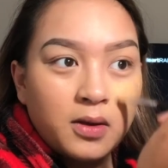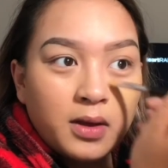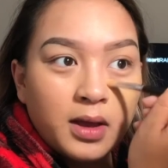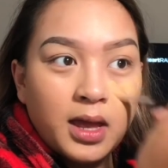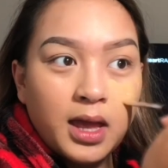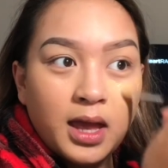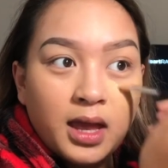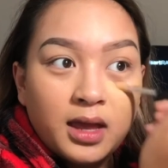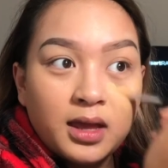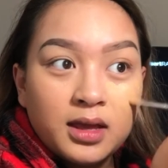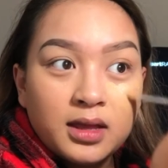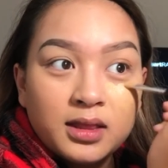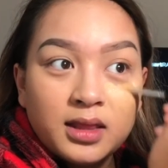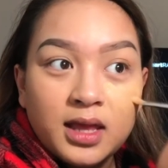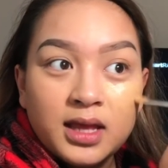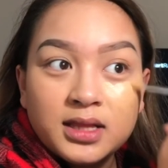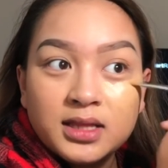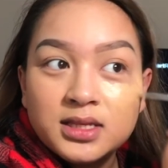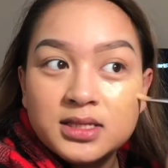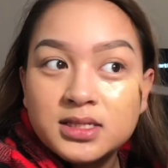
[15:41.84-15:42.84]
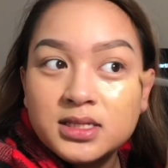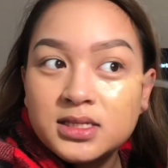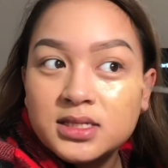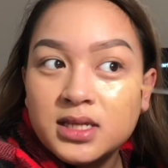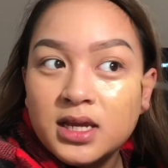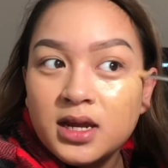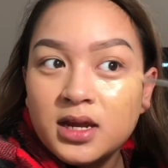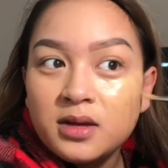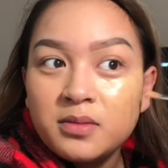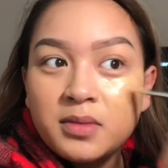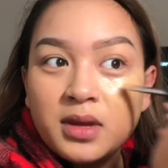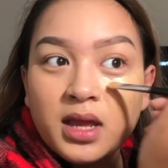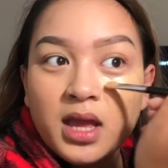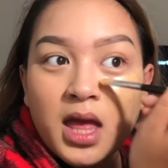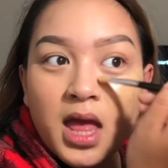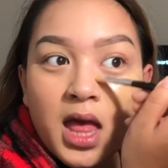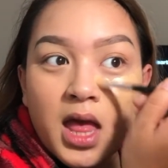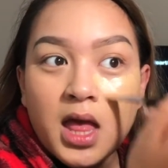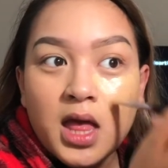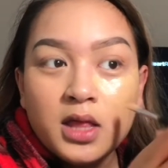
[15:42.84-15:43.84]
okay, like this is scaring me.
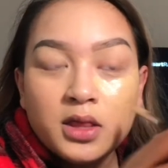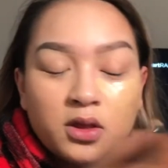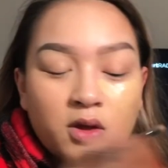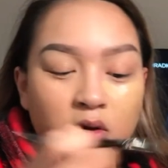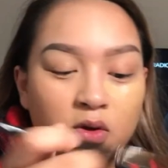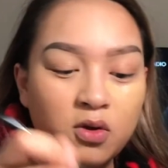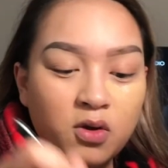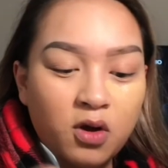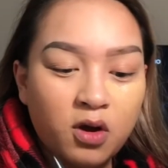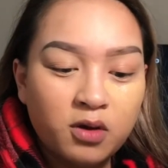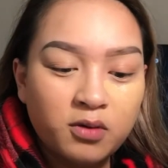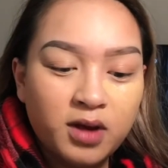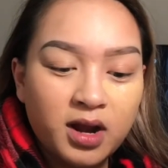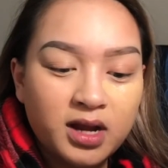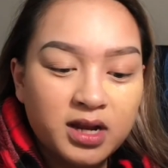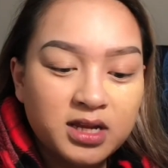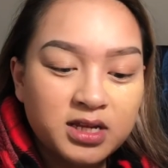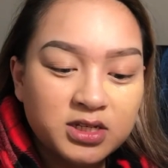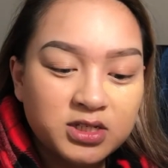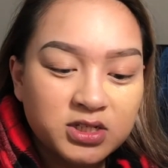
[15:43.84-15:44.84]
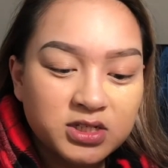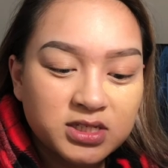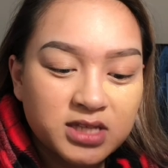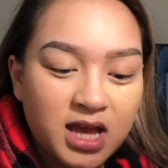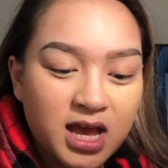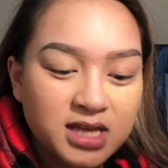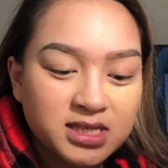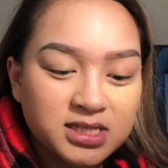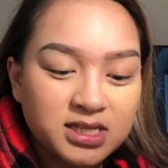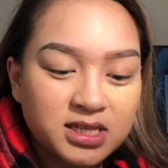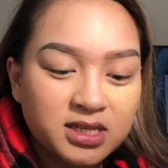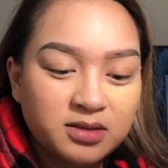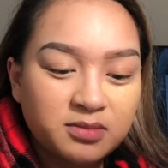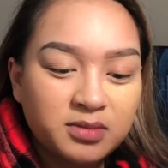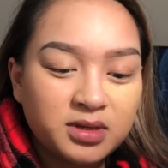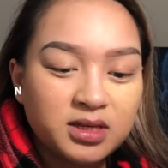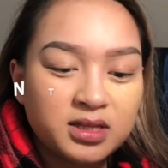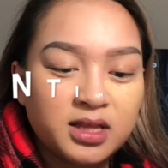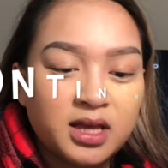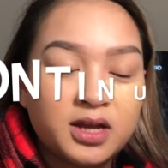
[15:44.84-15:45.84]
The whole car ride, he's just asking
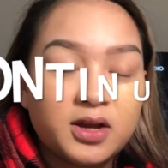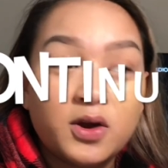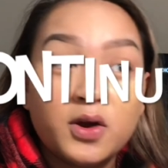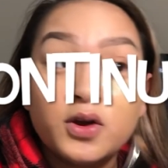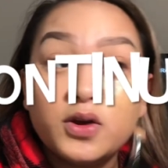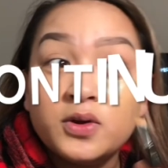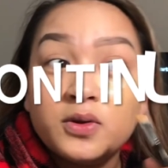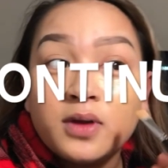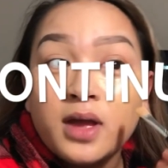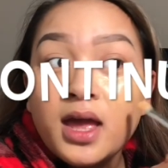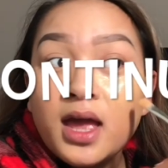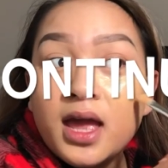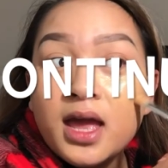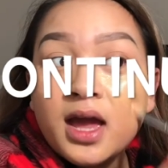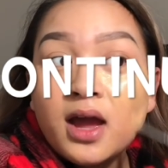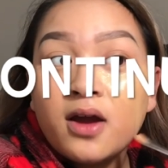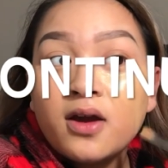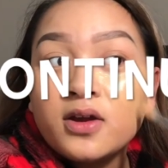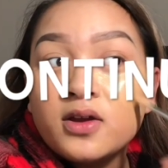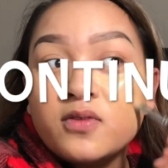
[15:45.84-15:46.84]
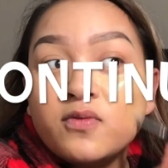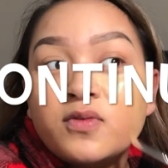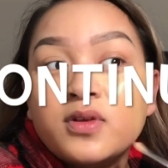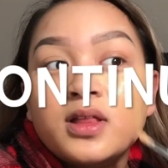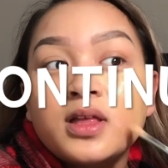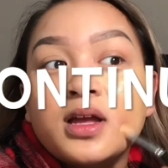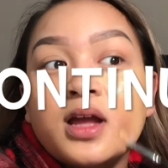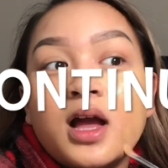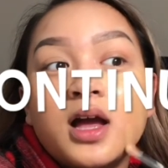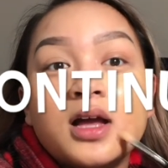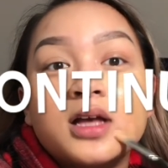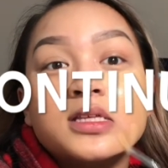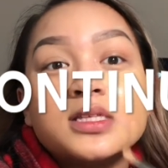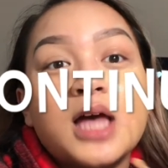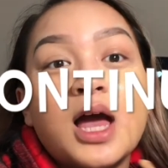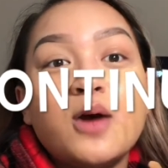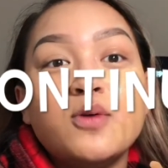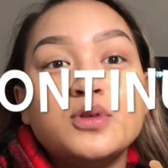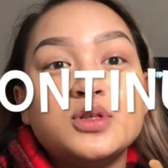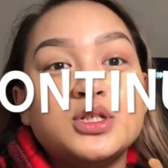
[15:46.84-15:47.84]
me like, are you okay? How are you feeling? Because
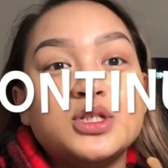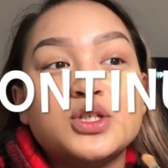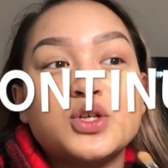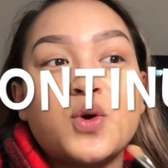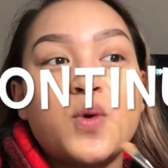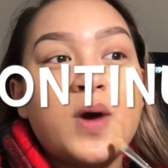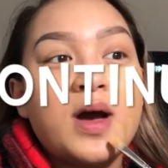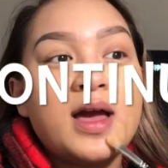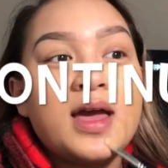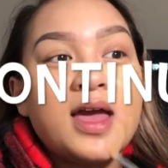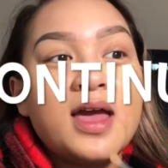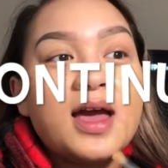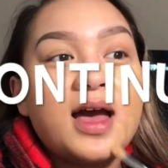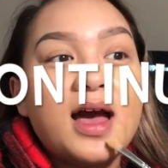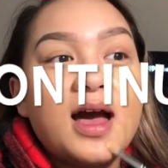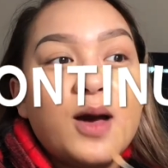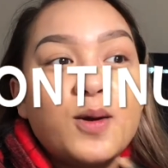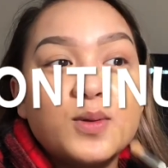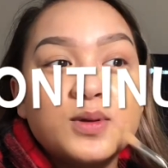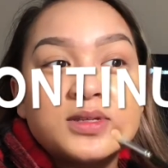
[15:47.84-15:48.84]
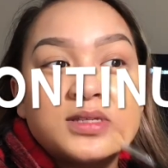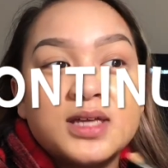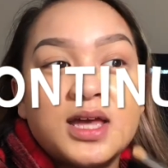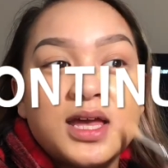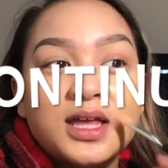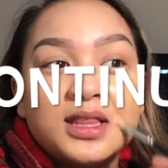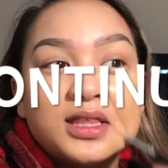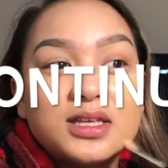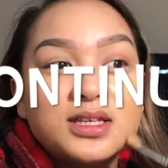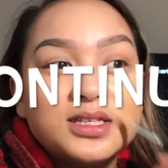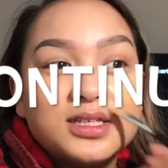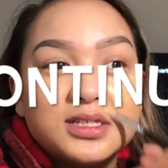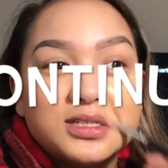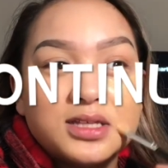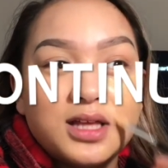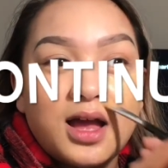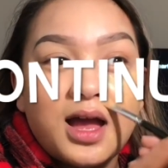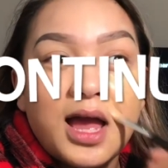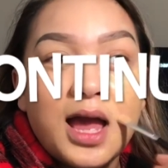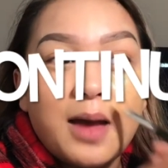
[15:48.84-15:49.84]
I was just quiet. I was like, this is
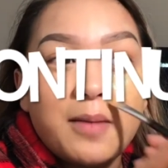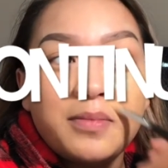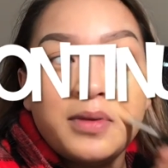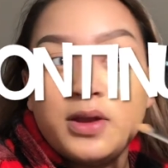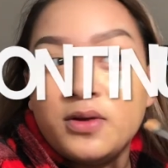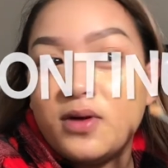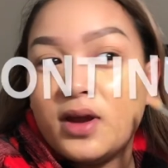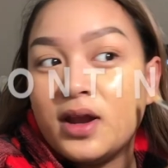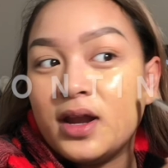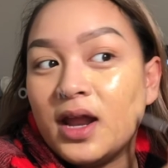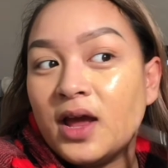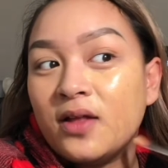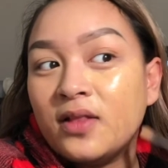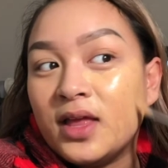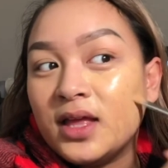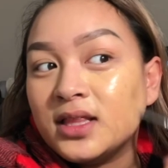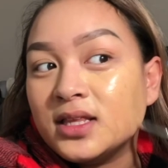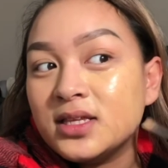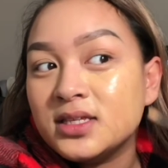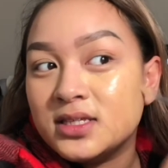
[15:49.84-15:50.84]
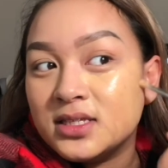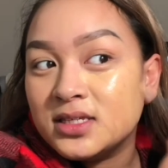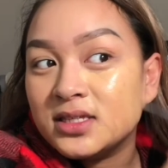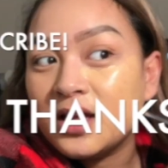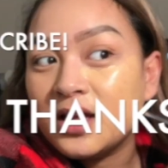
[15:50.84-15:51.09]
not happening right now. Like, this is